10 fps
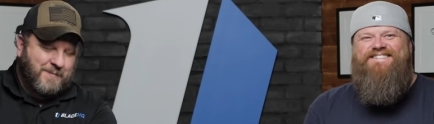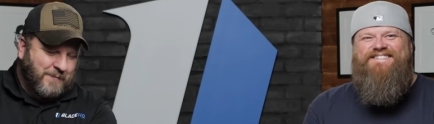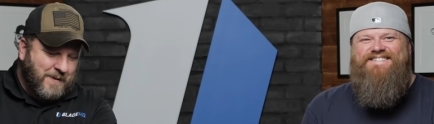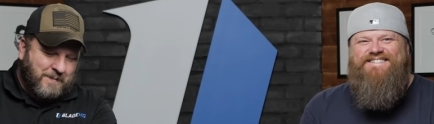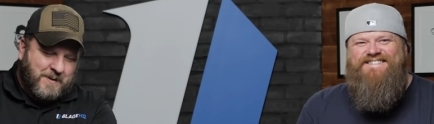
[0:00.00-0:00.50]

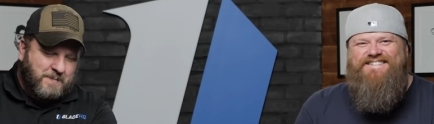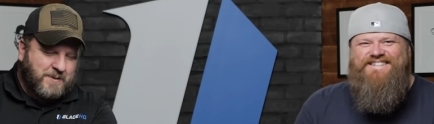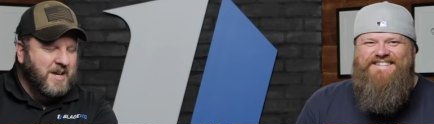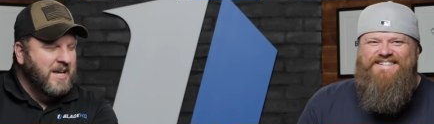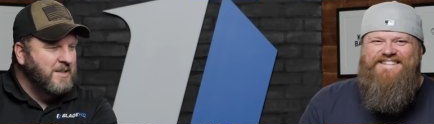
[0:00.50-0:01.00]
Speaker 1: Front
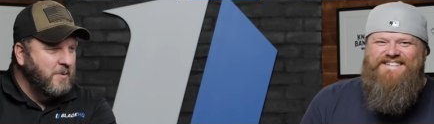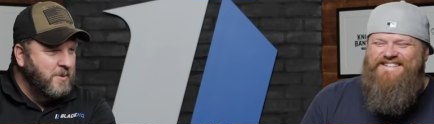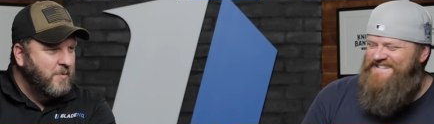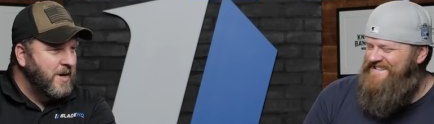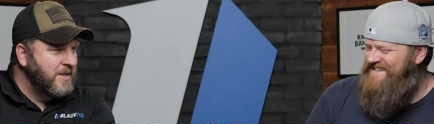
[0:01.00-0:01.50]
flippers. I don't
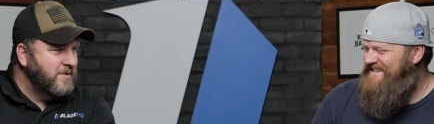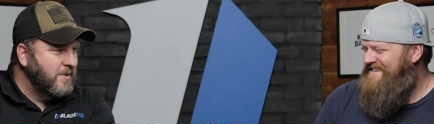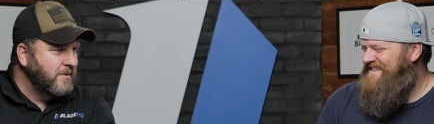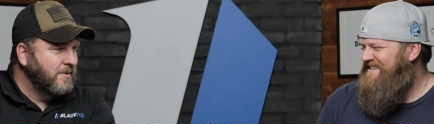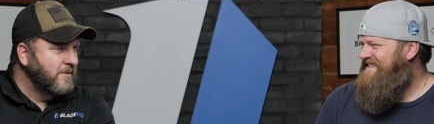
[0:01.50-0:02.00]
know why I
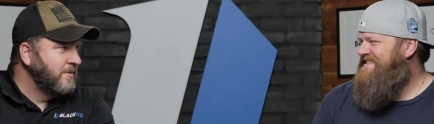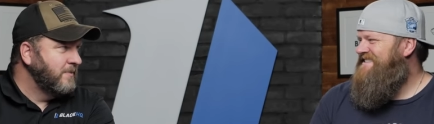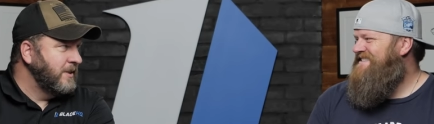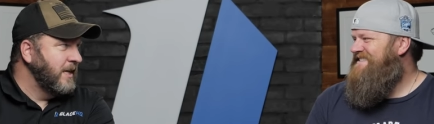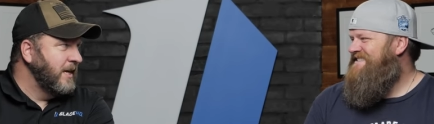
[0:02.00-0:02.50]
struggle
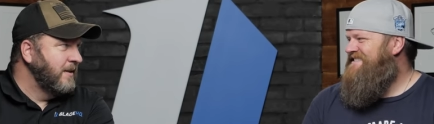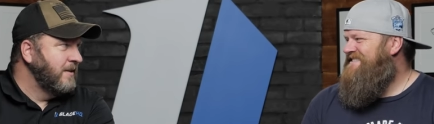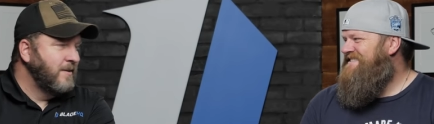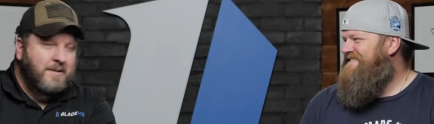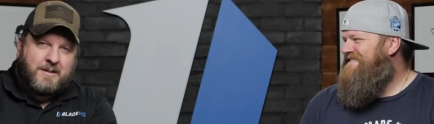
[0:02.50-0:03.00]
with that.
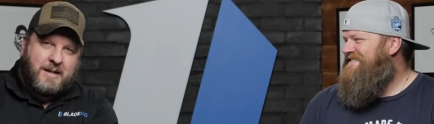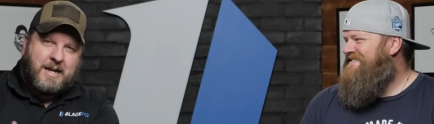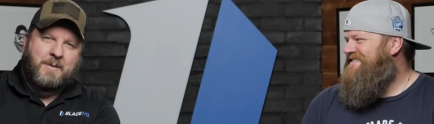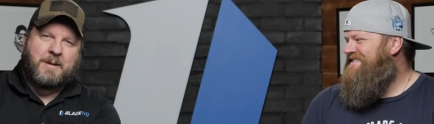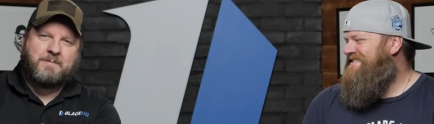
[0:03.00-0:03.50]

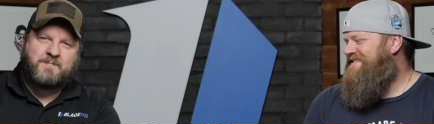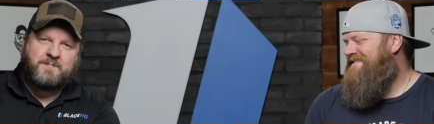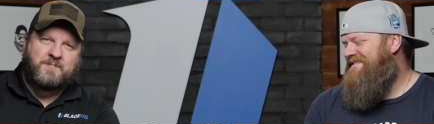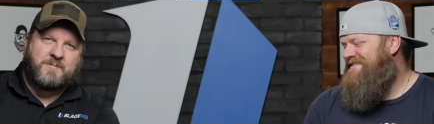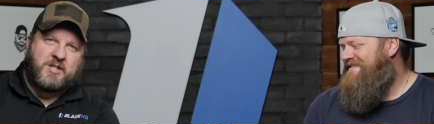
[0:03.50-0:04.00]
Anyway,
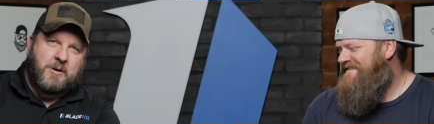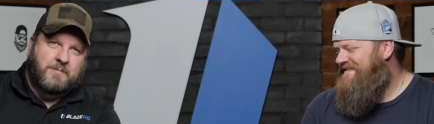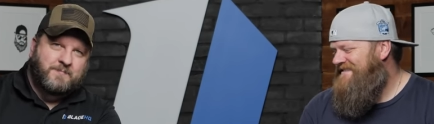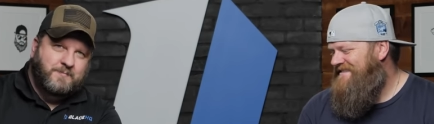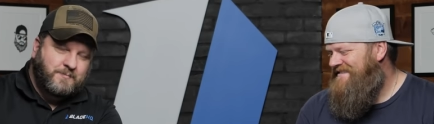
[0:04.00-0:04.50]

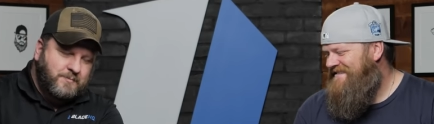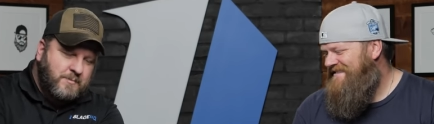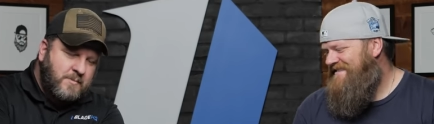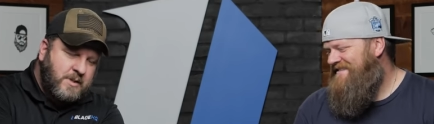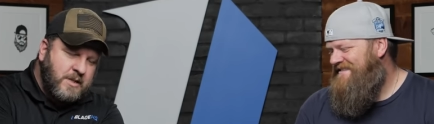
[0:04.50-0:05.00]
so
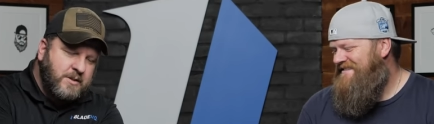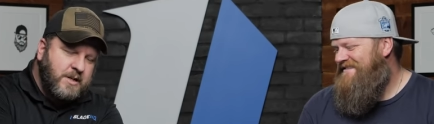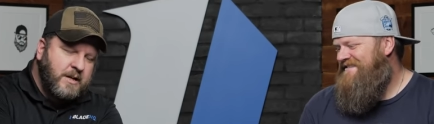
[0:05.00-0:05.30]
listen